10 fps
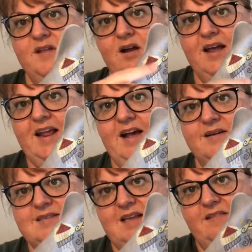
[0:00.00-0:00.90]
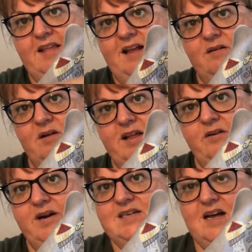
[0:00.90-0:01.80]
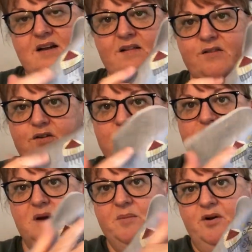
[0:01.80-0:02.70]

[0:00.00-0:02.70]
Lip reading: the lighthouse and that lettering done, and the third time I